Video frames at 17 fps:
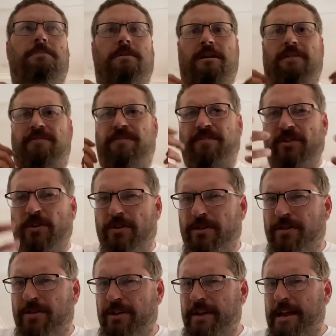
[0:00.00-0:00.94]
further
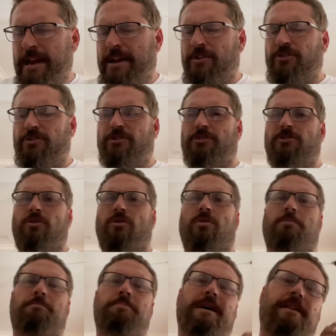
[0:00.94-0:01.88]
the nation or
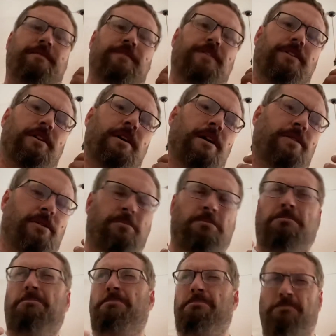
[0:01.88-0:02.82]
benefit
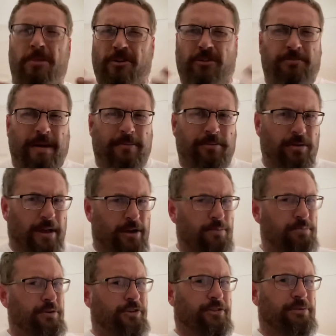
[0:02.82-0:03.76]
the most people they could
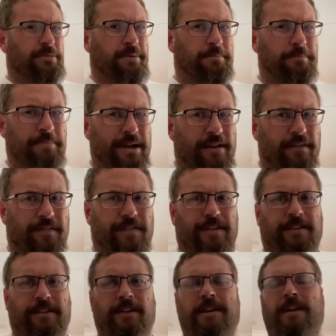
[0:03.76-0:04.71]
possibly
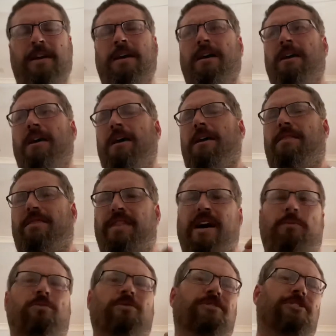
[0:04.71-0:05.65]
benefit.
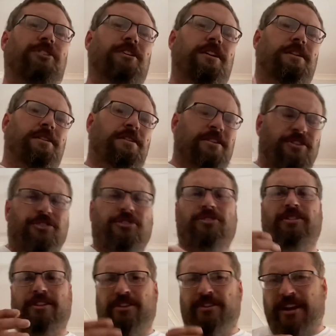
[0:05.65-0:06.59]
That was the initial
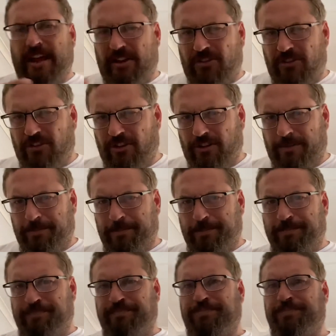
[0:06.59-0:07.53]
intention,
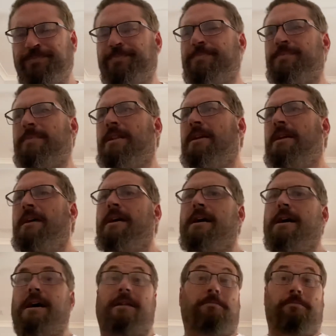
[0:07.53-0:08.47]

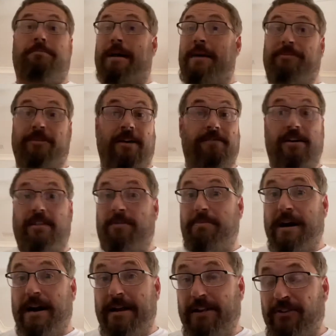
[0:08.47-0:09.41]
and perhaps have other
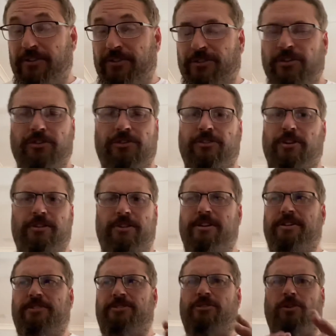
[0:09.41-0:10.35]
parties too, so that
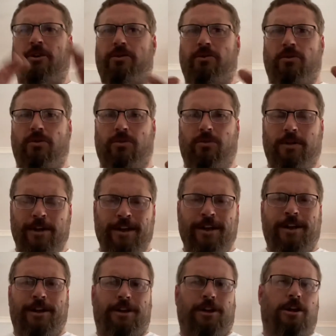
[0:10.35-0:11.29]
it's not all,
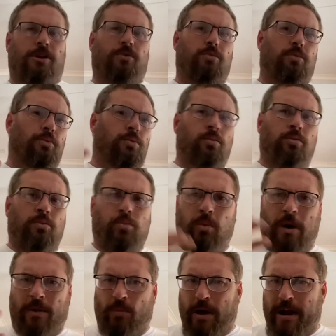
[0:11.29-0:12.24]
you know,
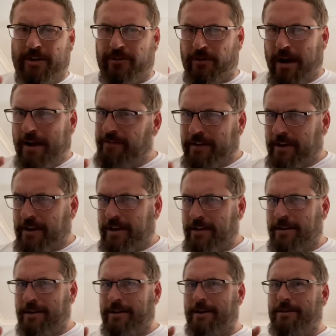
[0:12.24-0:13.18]
one-way traffic,
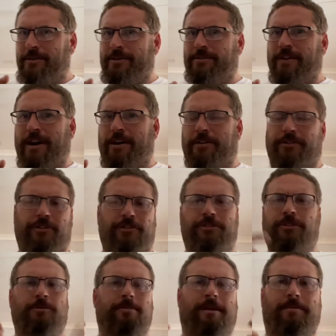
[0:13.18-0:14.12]
you know, as far as the
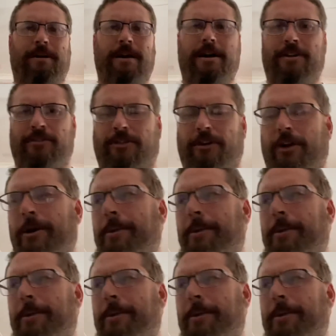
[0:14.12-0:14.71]
two big parties go.